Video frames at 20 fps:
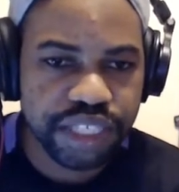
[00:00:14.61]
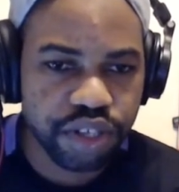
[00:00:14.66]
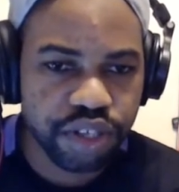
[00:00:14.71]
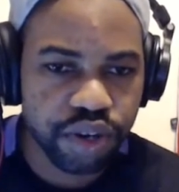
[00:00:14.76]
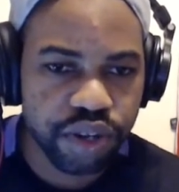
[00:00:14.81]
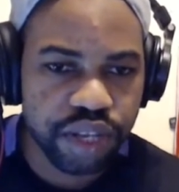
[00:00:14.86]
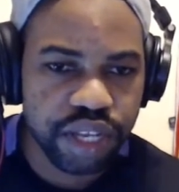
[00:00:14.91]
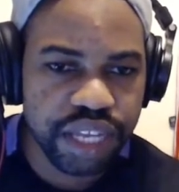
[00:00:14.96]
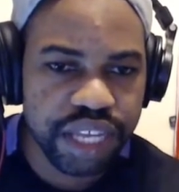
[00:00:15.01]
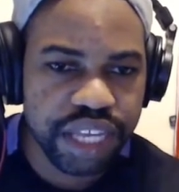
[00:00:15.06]
So
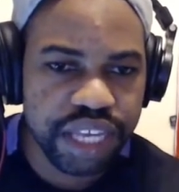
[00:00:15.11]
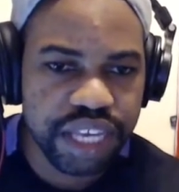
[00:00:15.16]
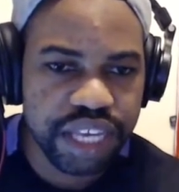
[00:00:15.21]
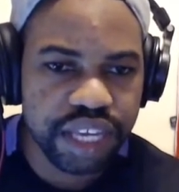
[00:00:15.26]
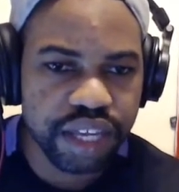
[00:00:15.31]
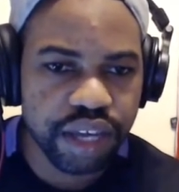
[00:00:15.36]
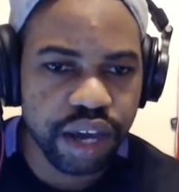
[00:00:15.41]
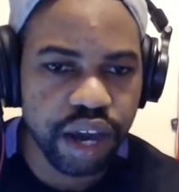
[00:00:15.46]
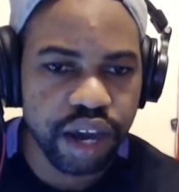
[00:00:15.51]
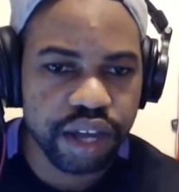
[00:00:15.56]

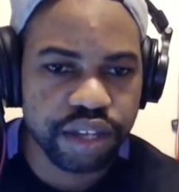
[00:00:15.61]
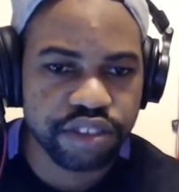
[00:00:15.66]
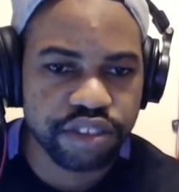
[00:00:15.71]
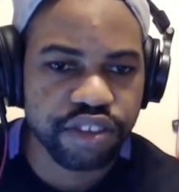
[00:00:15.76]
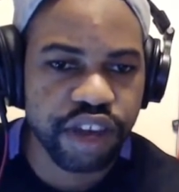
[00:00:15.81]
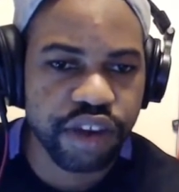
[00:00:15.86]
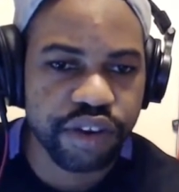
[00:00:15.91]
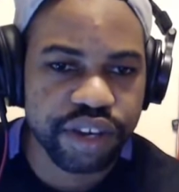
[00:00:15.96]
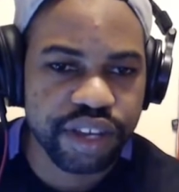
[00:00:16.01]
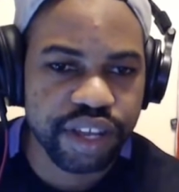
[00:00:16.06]
League, uh,
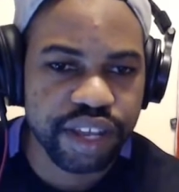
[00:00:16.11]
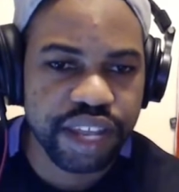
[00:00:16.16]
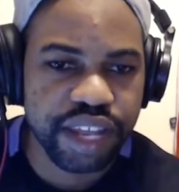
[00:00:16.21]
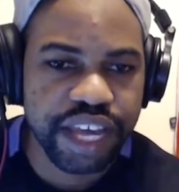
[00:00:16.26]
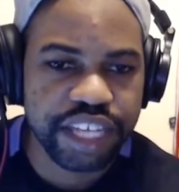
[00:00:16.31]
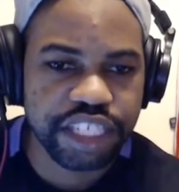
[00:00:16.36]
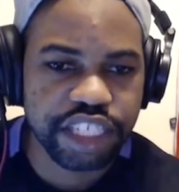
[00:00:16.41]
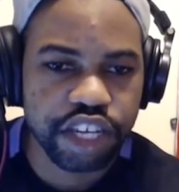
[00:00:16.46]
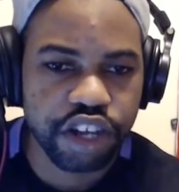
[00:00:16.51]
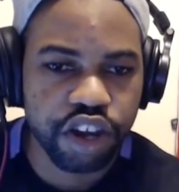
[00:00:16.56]
sorry, the
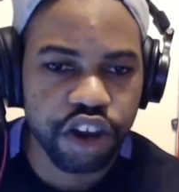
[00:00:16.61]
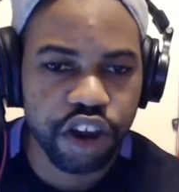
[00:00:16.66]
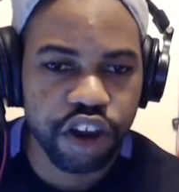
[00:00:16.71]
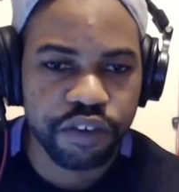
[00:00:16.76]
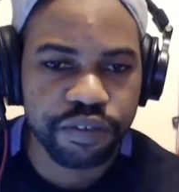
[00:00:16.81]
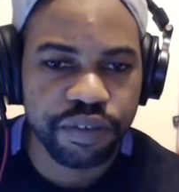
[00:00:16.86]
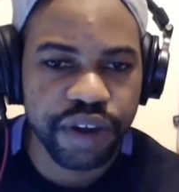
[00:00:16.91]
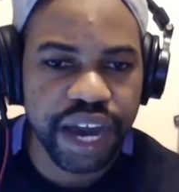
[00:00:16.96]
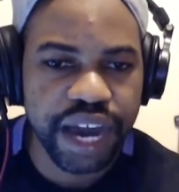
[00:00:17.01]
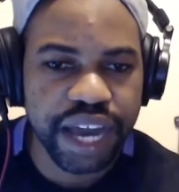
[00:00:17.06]
Legend
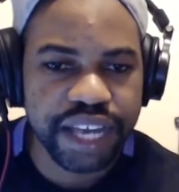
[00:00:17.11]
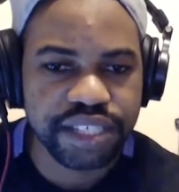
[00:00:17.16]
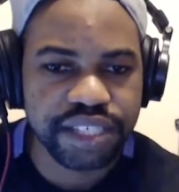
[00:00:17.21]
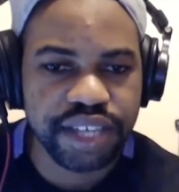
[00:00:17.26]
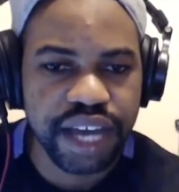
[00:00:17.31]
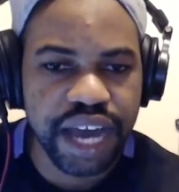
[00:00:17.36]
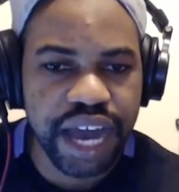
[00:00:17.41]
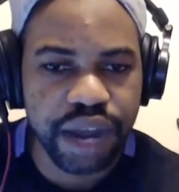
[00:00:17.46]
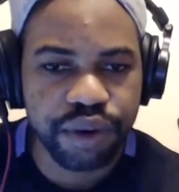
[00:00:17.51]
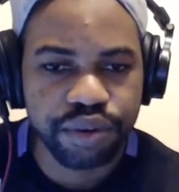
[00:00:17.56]
of Ice
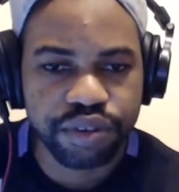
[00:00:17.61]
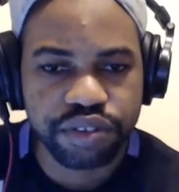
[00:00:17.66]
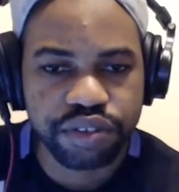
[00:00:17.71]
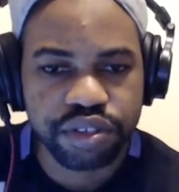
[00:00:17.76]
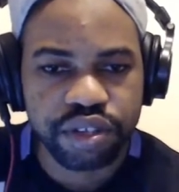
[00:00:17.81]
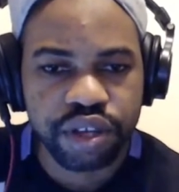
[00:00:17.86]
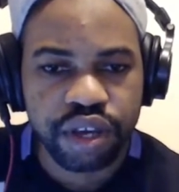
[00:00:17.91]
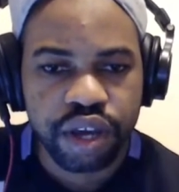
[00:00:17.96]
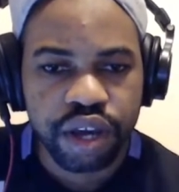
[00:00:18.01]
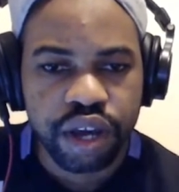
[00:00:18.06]

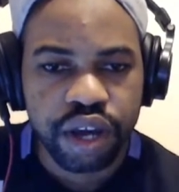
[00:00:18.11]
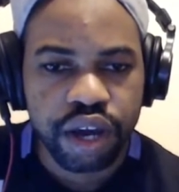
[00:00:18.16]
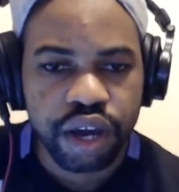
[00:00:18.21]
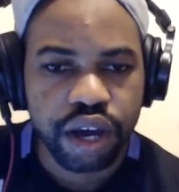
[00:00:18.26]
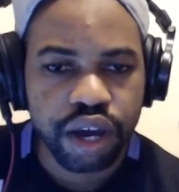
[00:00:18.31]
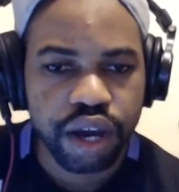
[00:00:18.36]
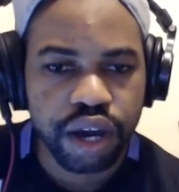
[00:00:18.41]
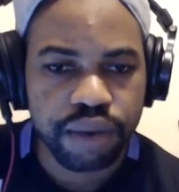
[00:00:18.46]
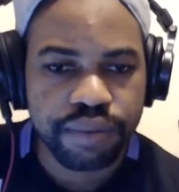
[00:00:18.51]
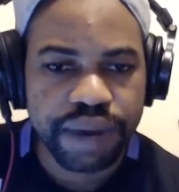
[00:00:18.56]
Hounds,
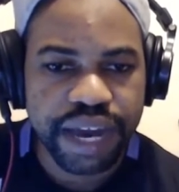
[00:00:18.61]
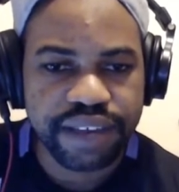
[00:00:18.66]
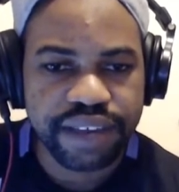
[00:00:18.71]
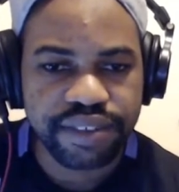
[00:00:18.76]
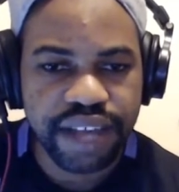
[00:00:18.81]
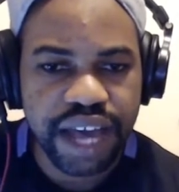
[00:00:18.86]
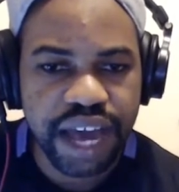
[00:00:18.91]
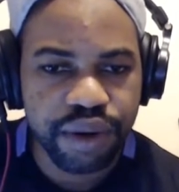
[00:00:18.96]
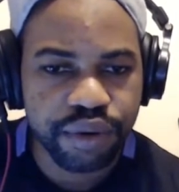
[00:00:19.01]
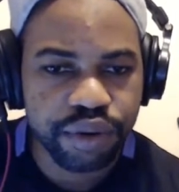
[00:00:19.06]
um, Ice
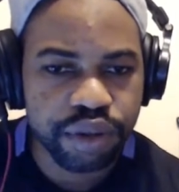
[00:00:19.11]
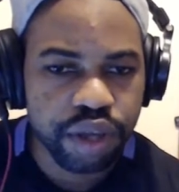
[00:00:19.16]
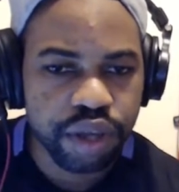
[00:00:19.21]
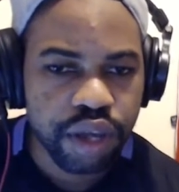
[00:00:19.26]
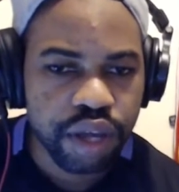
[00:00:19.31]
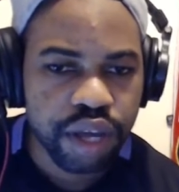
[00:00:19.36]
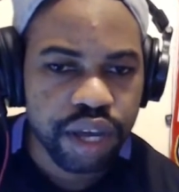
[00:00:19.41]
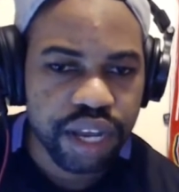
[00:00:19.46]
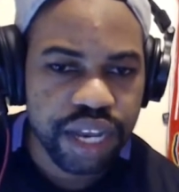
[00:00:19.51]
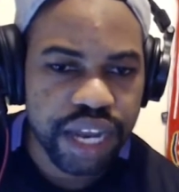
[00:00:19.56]
Hound,
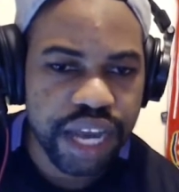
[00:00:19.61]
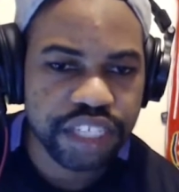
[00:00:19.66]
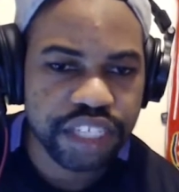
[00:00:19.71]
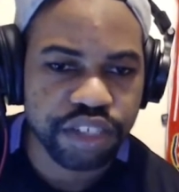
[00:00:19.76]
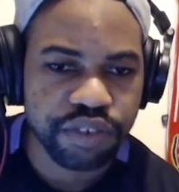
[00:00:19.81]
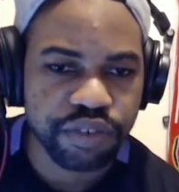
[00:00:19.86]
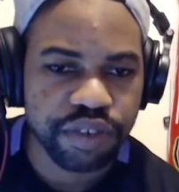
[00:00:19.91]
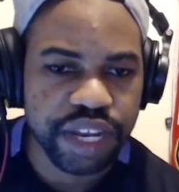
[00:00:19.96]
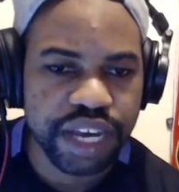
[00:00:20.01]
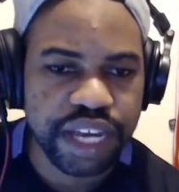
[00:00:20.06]
Clash
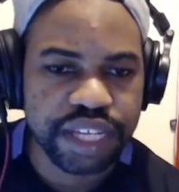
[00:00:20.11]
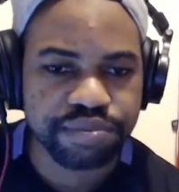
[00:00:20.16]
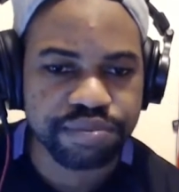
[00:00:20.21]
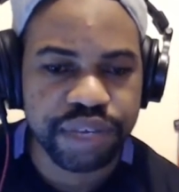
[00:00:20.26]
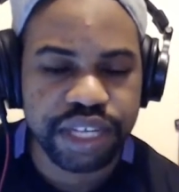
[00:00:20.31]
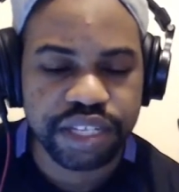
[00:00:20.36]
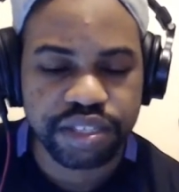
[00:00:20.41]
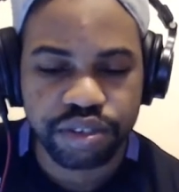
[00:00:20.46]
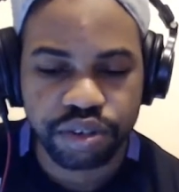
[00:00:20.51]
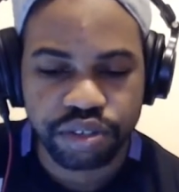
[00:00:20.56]
of Clans,
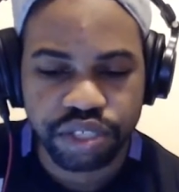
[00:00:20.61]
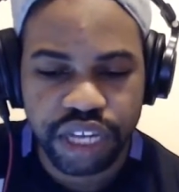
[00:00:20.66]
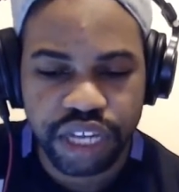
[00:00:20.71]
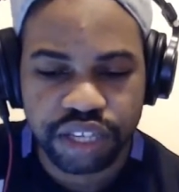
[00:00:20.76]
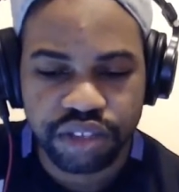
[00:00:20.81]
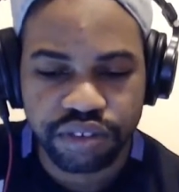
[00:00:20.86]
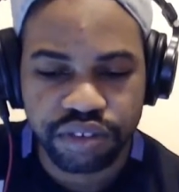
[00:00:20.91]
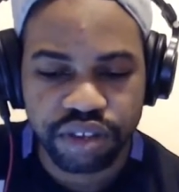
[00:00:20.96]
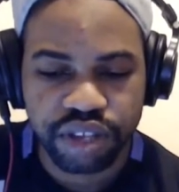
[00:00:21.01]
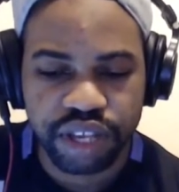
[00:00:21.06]
man. So shout
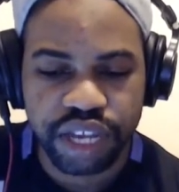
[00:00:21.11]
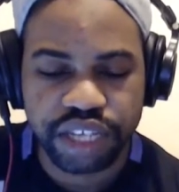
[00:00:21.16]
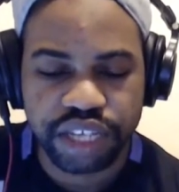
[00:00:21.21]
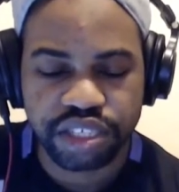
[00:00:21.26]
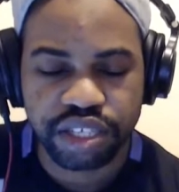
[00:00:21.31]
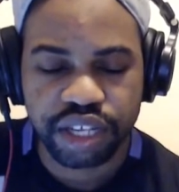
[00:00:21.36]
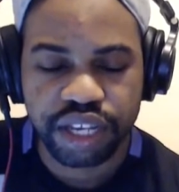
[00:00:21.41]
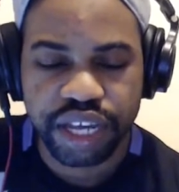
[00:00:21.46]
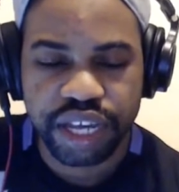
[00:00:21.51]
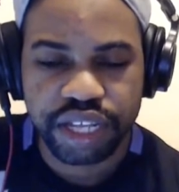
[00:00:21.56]
out to Clash
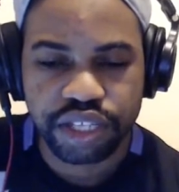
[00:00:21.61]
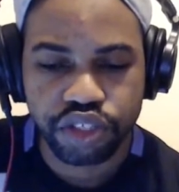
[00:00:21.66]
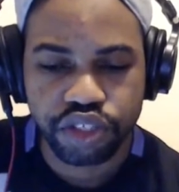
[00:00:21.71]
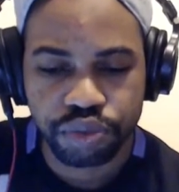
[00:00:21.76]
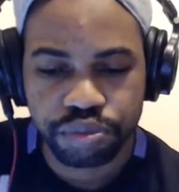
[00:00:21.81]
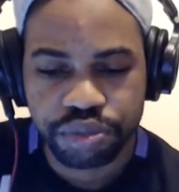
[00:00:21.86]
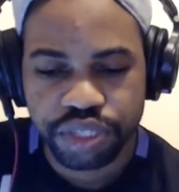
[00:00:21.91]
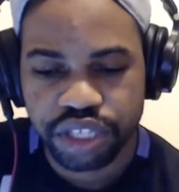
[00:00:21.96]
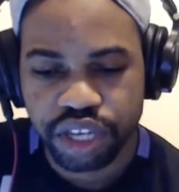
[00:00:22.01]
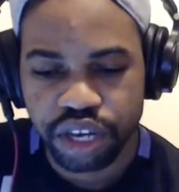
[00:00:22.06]
of Clans,
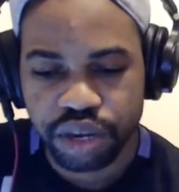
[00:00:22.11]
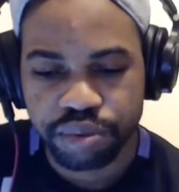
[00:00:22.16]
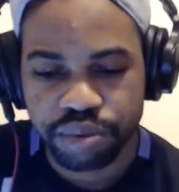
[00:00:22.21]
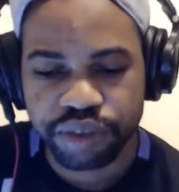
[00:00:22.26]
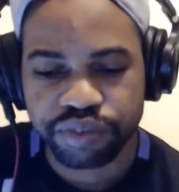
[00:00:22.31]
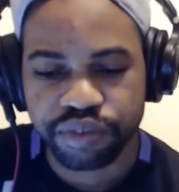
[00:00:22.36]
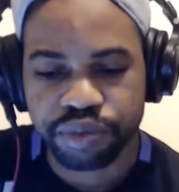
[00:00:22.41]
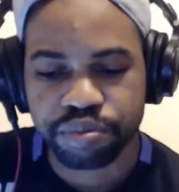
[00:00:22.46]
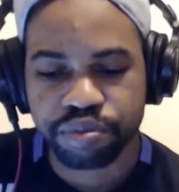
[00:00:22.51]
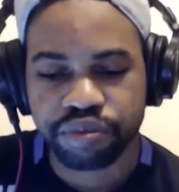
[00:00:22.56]
Supercell,
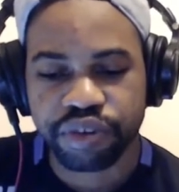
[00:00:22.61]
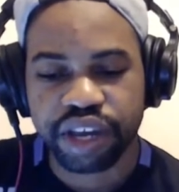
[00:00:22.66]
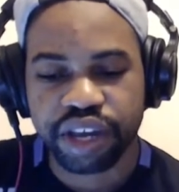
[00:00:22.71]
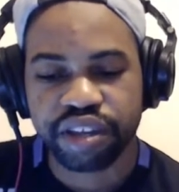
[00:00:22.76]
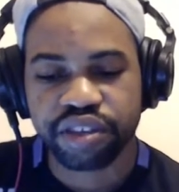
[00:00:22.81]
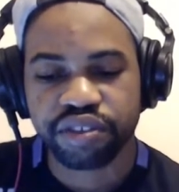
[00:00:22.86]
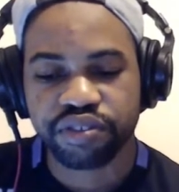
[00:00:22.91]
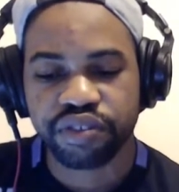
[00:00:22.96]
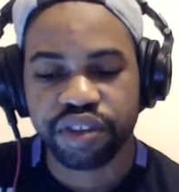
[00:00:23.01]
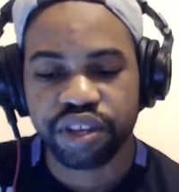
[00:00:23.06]
man, for providing
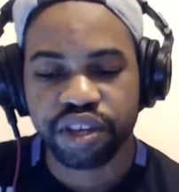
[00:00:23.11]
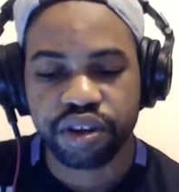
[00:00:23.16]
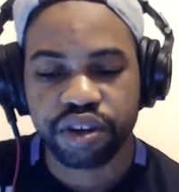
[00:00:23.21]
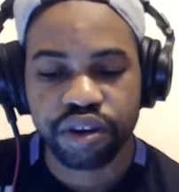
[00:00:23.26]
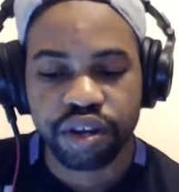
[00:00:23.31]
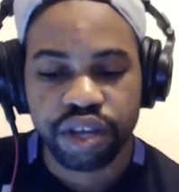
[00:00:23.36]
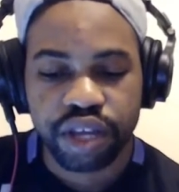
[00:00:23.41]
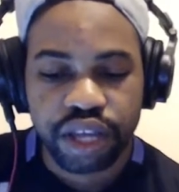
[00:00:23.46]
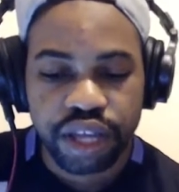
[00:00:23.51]
this video.